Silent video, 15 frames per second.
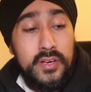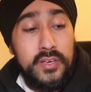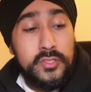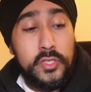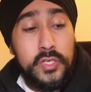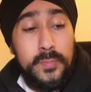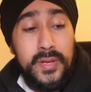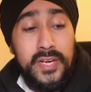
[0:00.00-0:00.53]
So
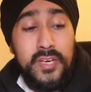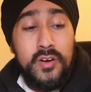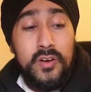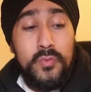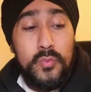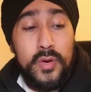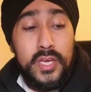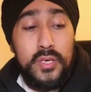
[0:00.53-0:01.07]
depending on
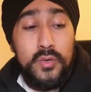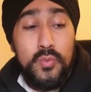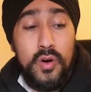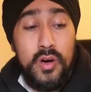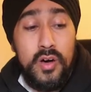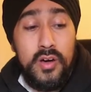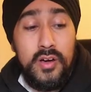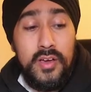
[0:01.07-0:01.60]
where you
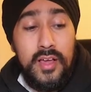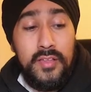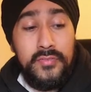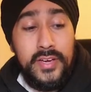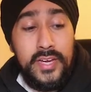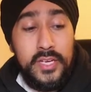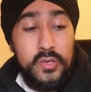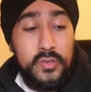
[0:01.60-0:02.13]
are,
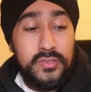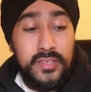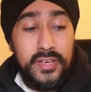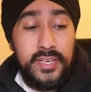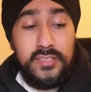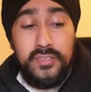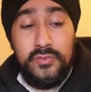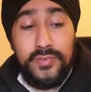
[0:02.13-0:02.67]
then you
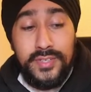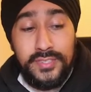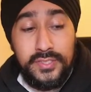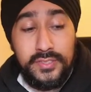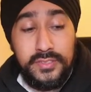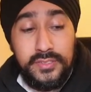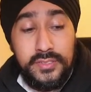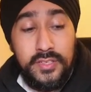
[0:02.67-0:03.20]
select the
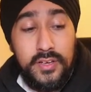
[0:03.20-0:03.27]
residence.